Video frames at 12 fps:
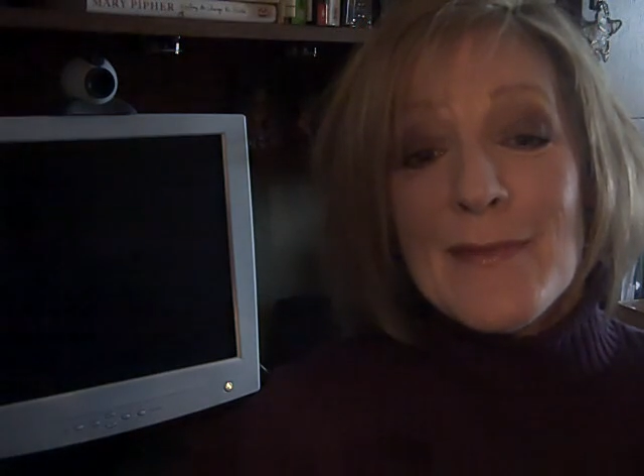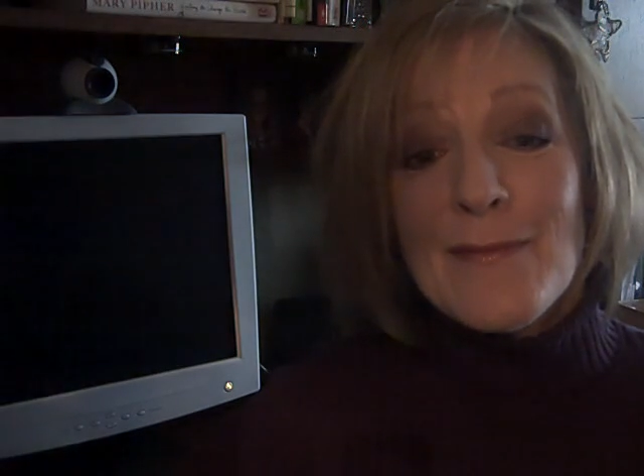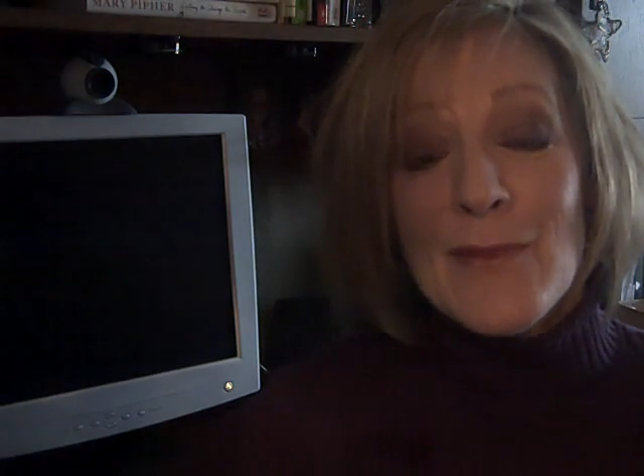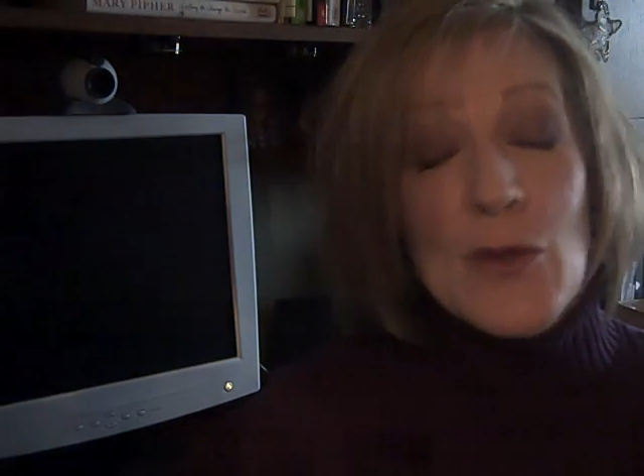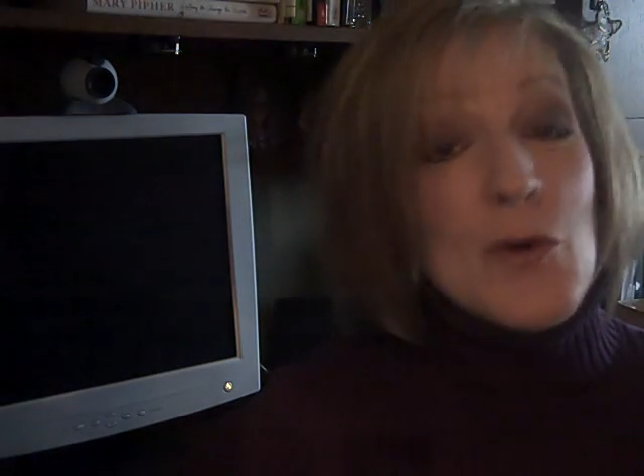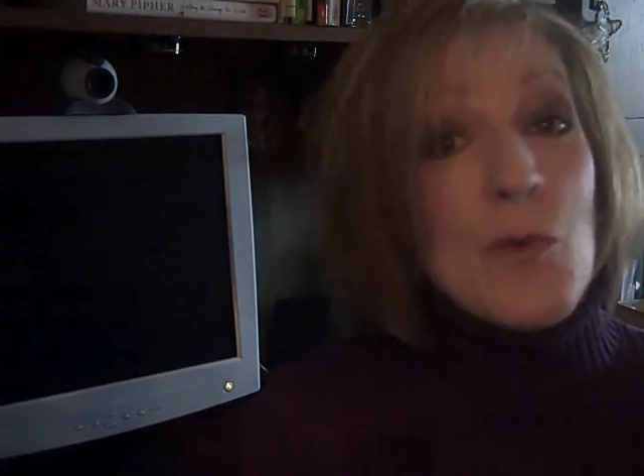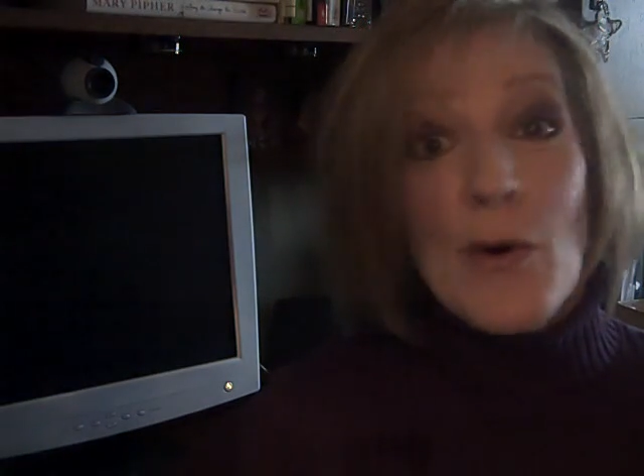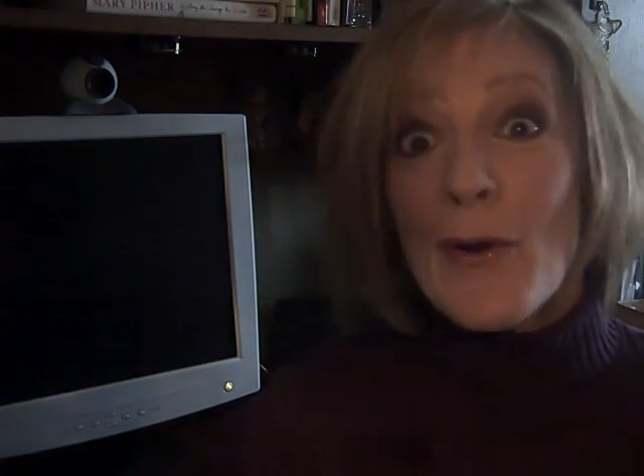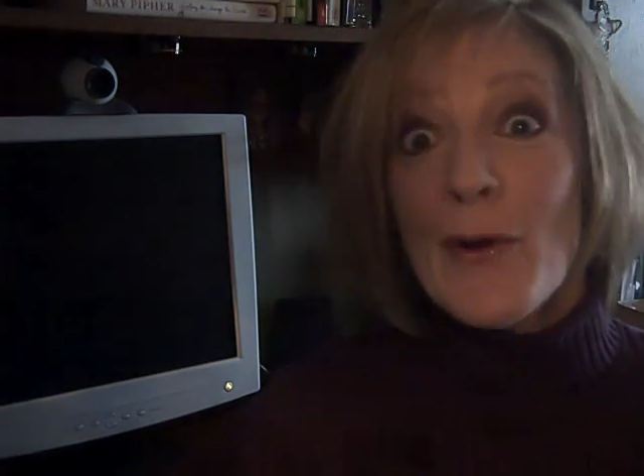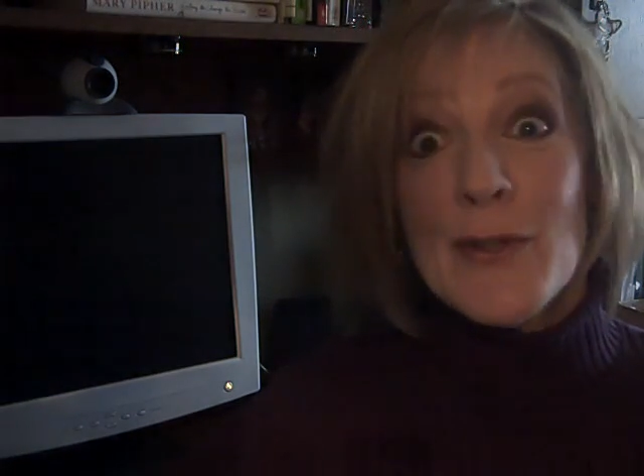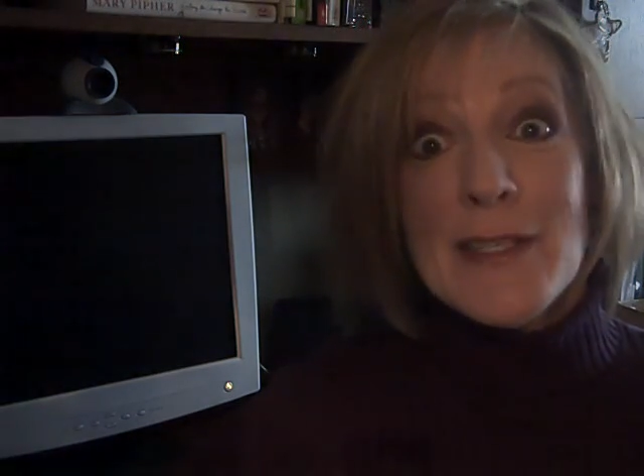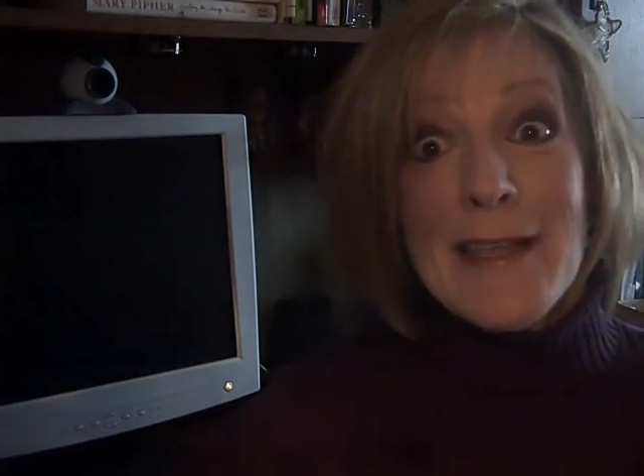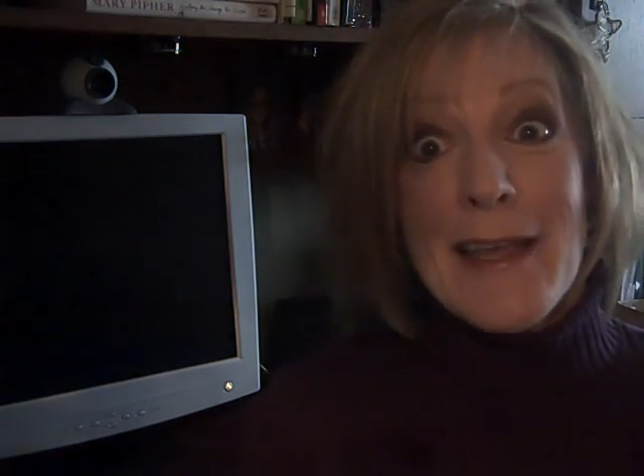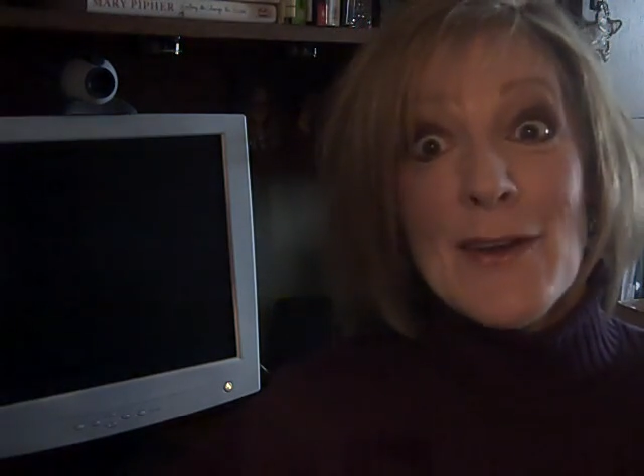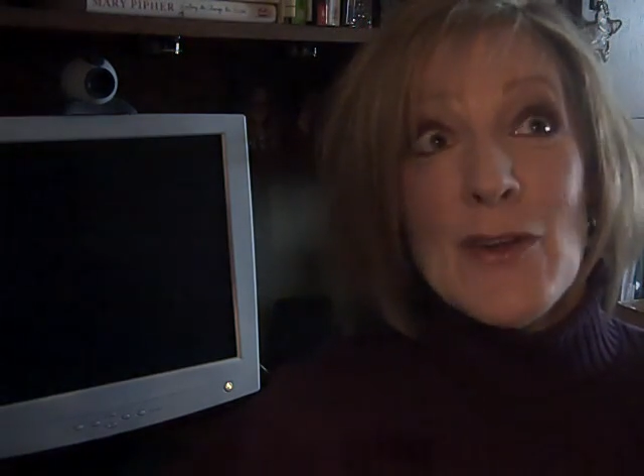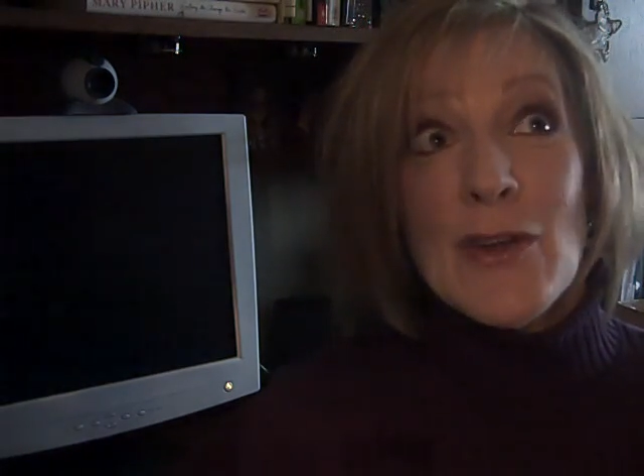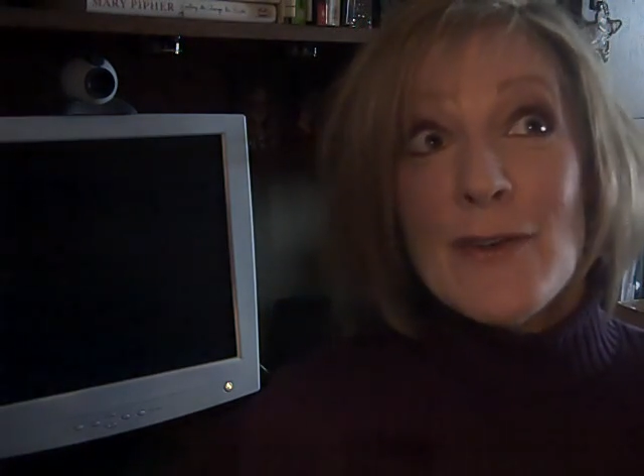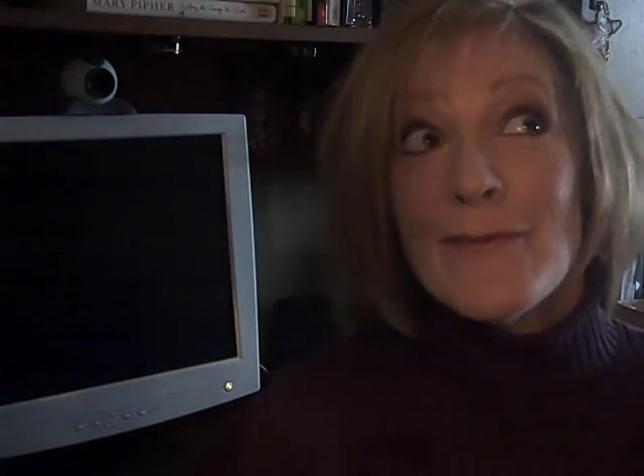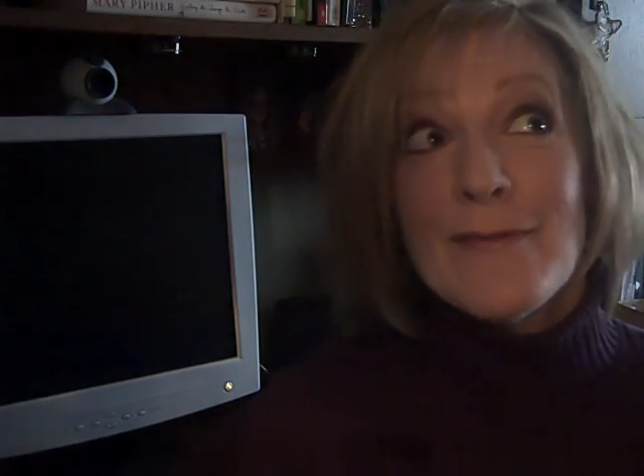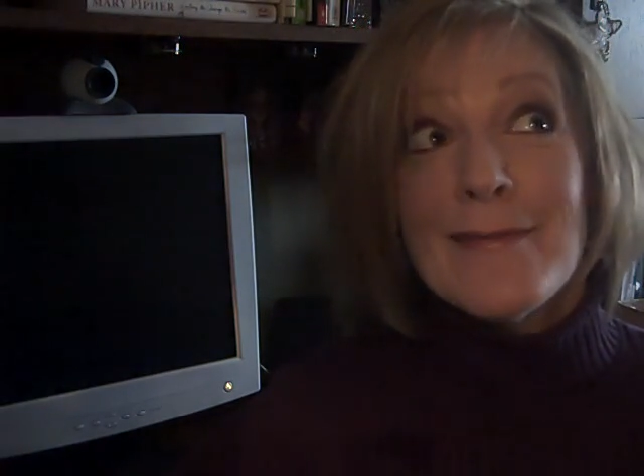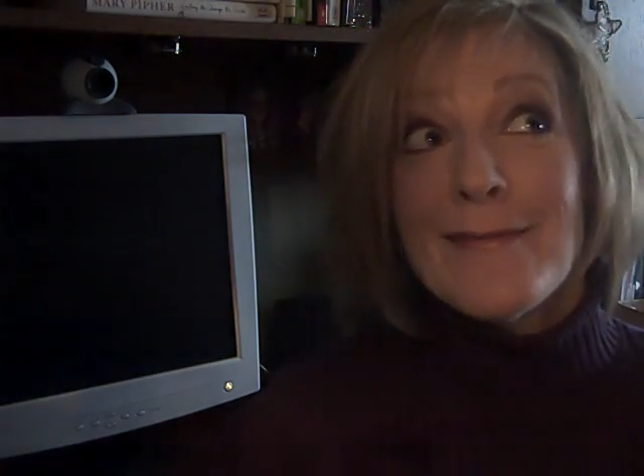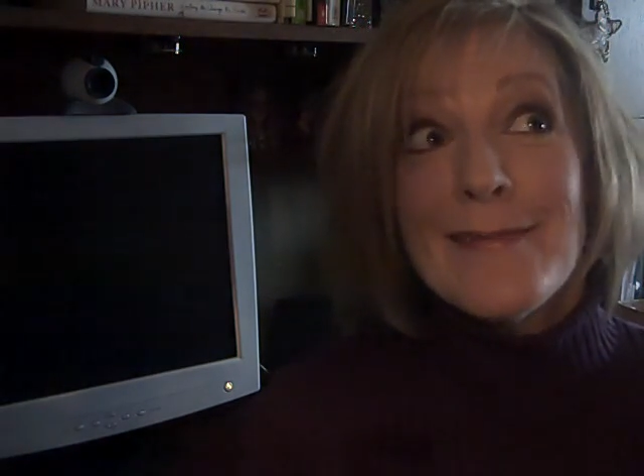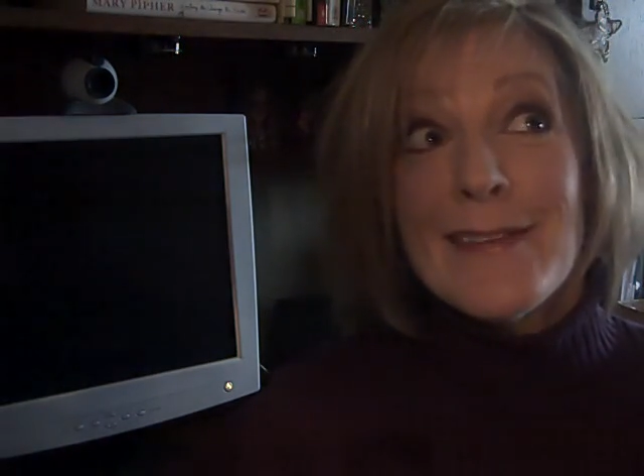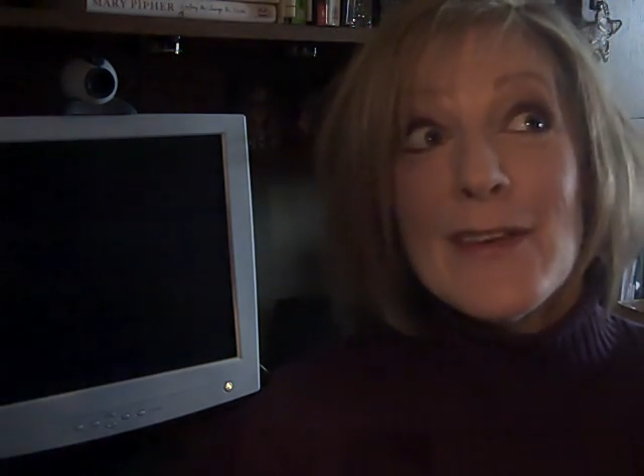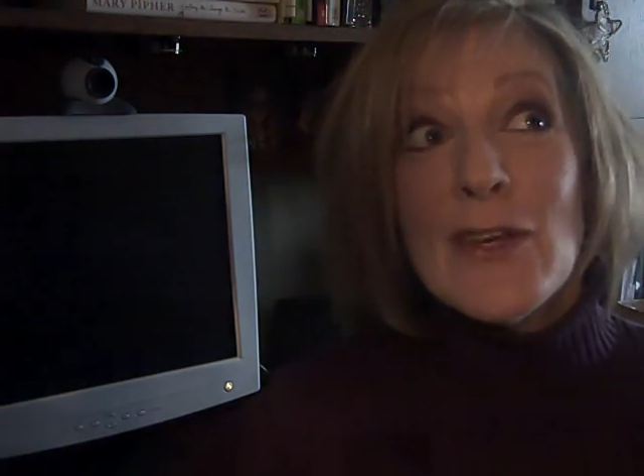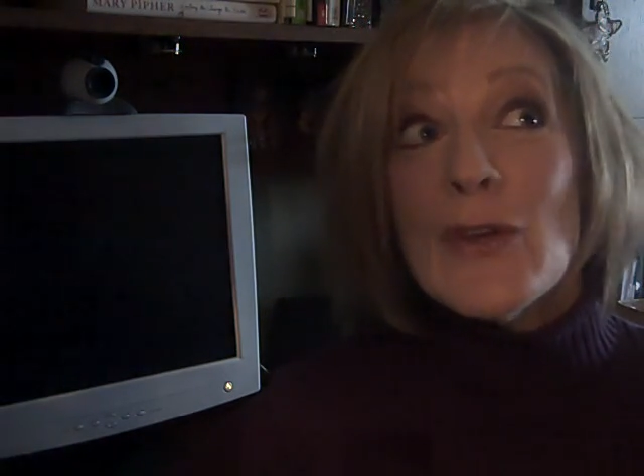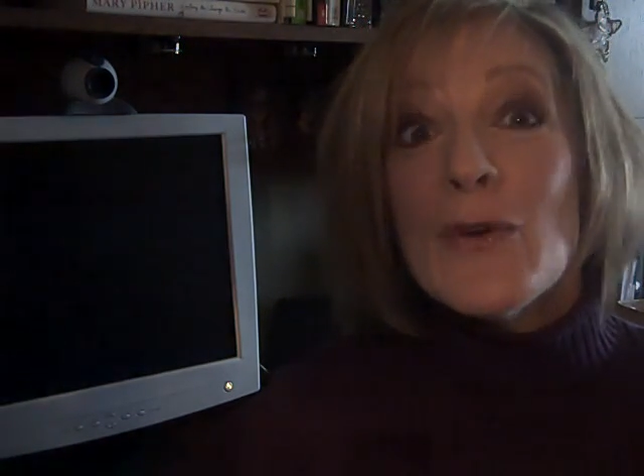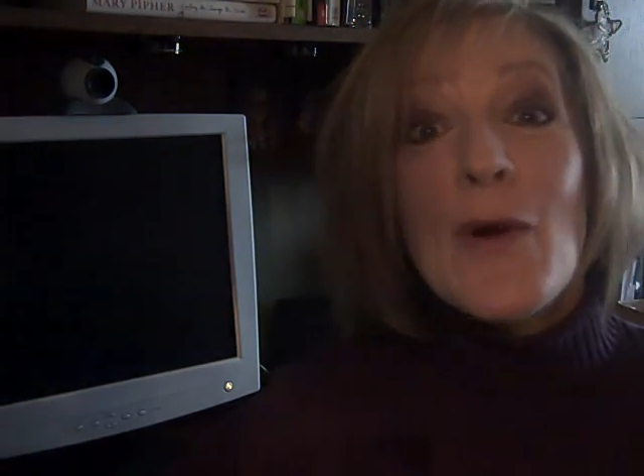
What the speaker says: new worlds, like new